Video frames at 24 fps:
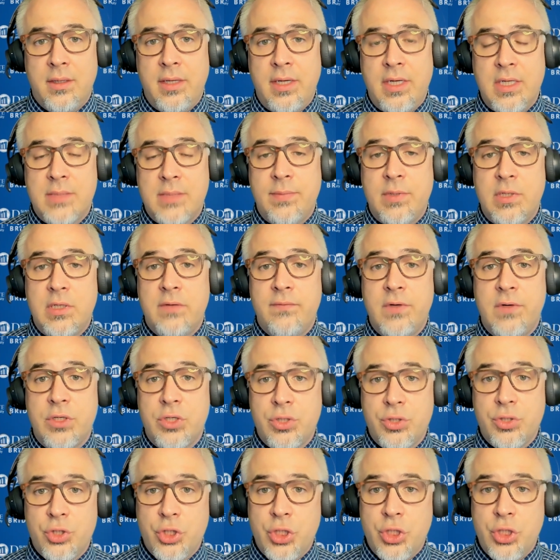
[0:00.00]
He has been
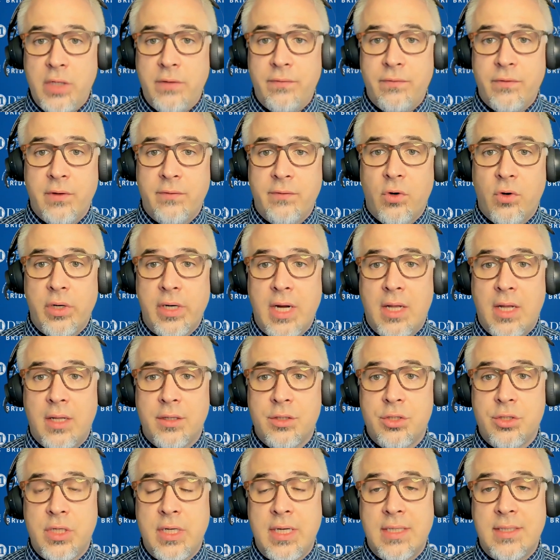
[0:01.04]
Division Chief of
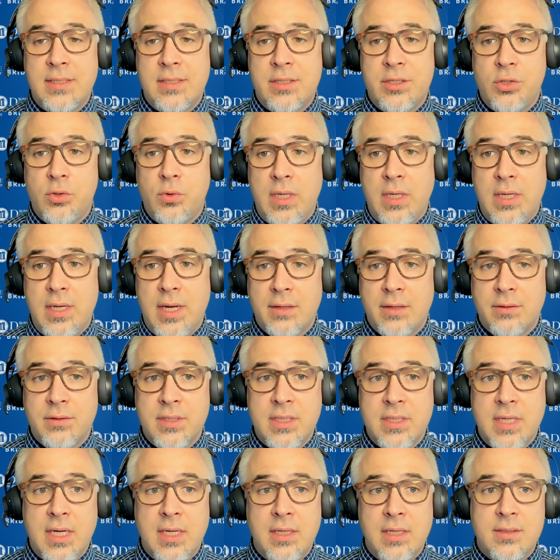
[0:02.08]
Audiology at SUNY
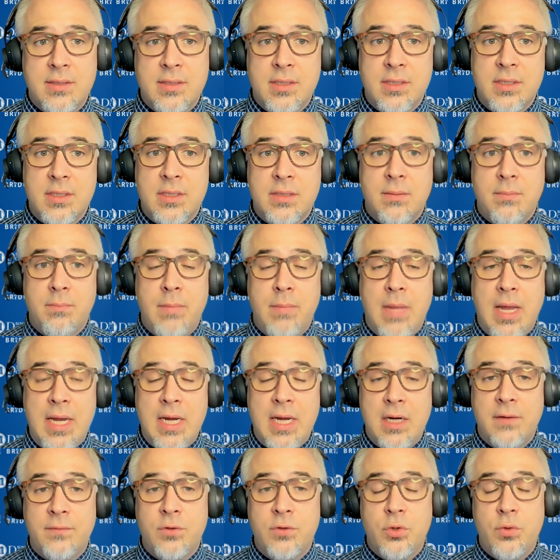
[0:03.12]
Downstate since
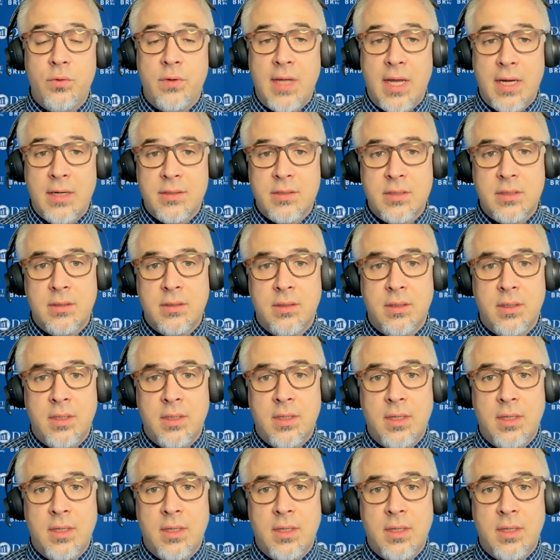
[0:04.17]
May of 2000,